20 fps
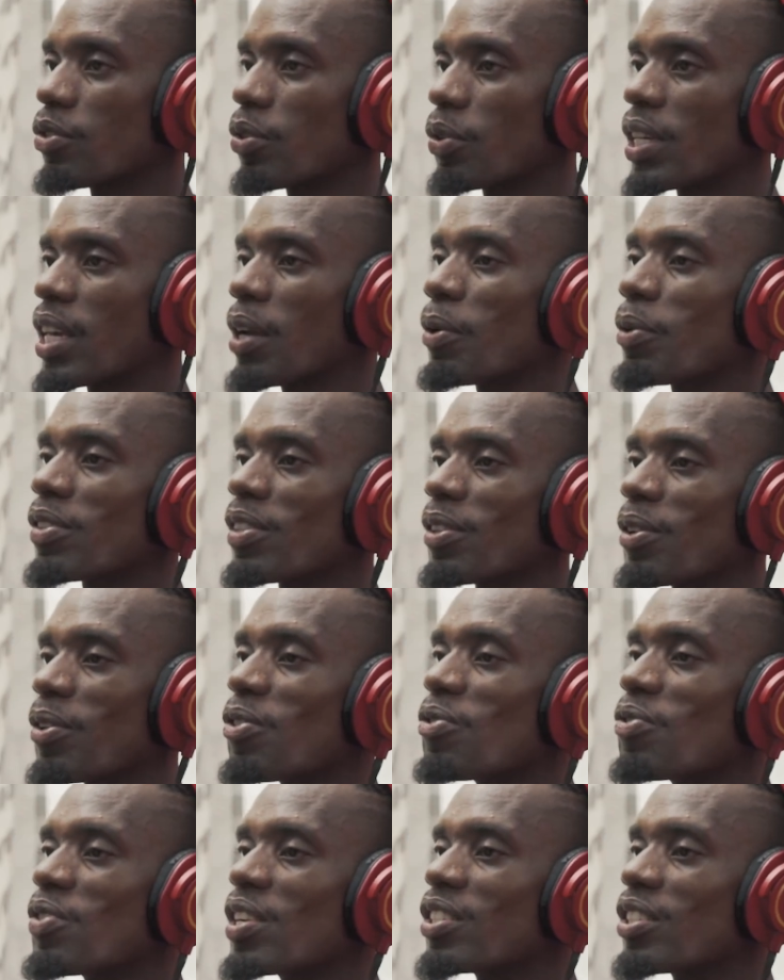So here was the
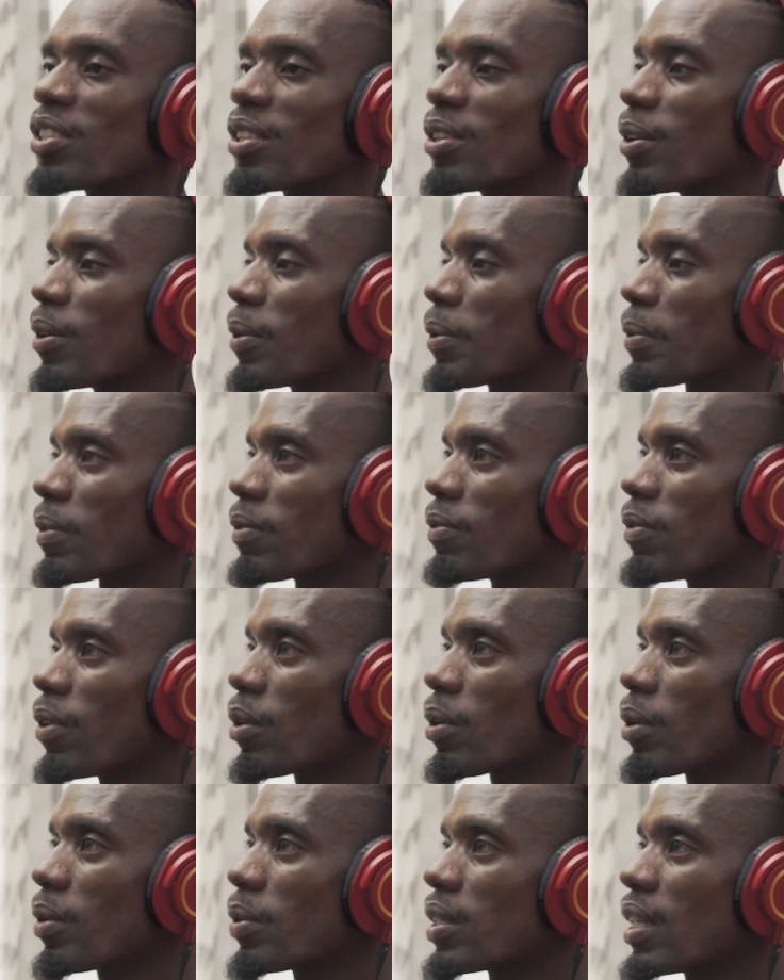original
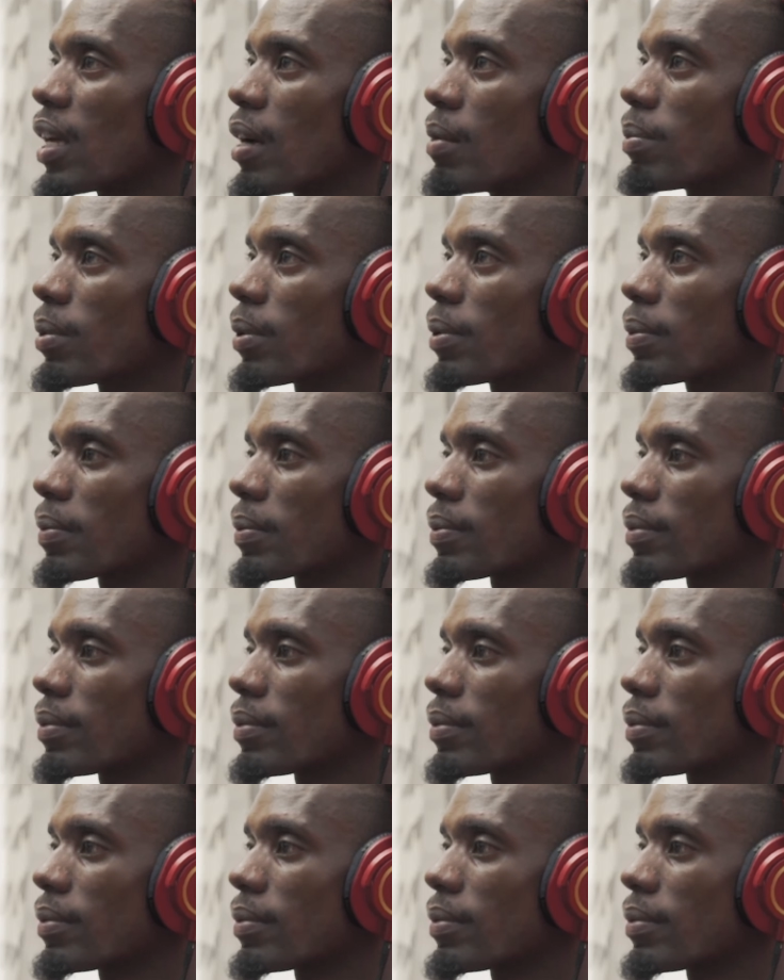vocal sample,